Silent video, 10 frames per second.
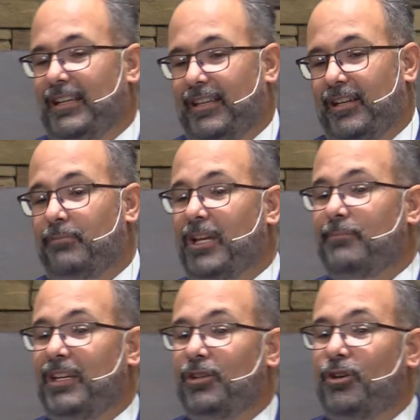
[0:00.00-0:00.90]
there may
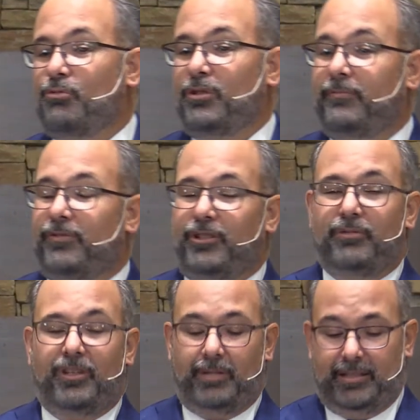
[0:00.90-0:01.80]
be no room for you
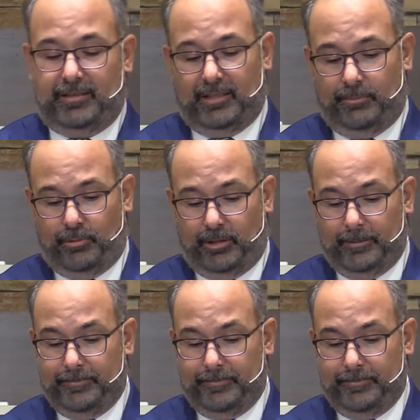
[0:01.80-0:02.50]
on the bus anymore.